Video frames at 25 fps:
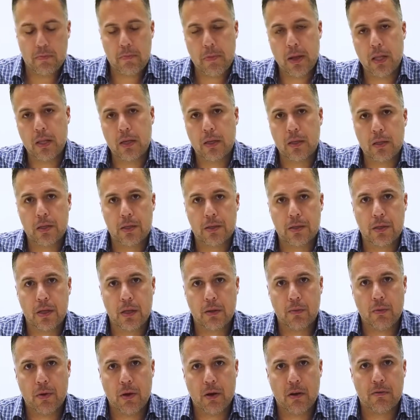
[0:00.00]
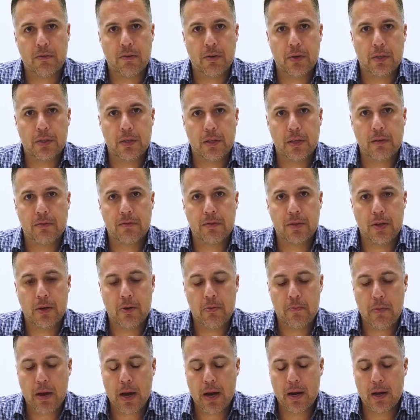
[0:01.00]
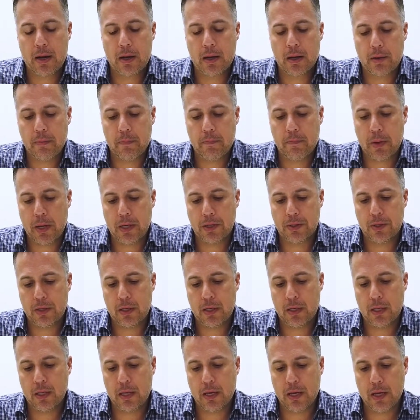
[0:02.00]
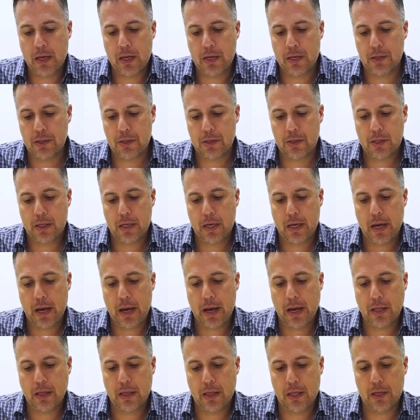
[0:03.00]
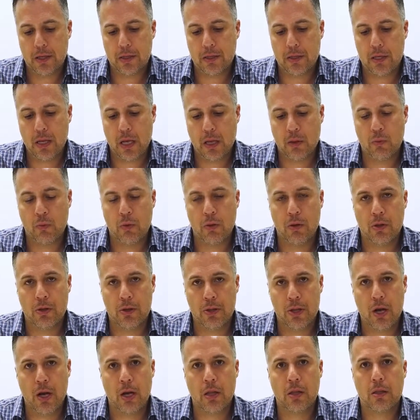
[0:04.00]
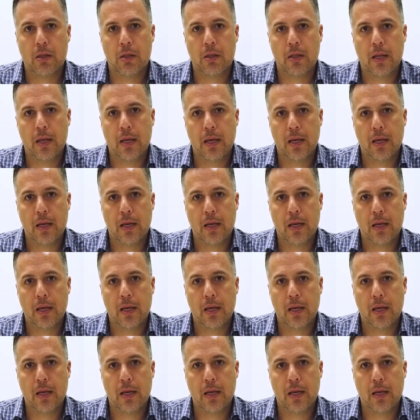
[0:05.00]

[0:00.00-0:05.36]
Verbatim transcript: the milling disc that we offer at TFT Pneumatic basically is a disc that will not